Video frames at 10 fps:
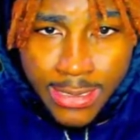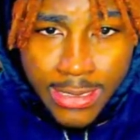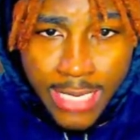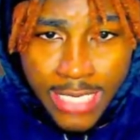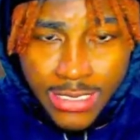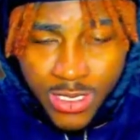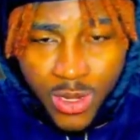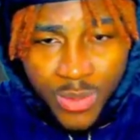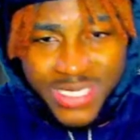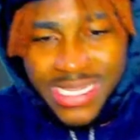I just
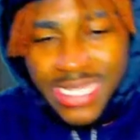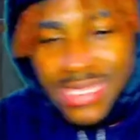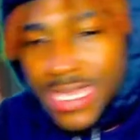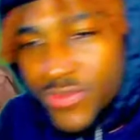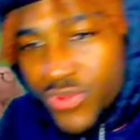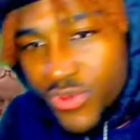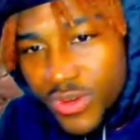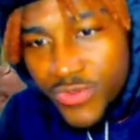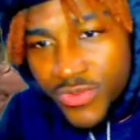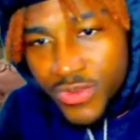hope he's not like for
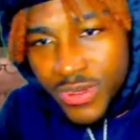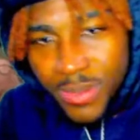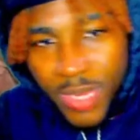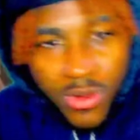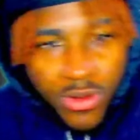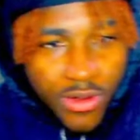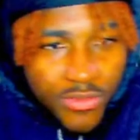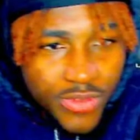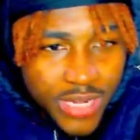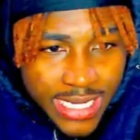real, for real. I'm not gonna
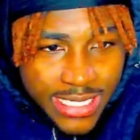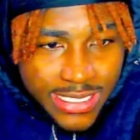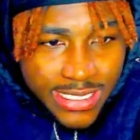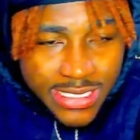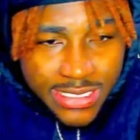overreact. I just, I just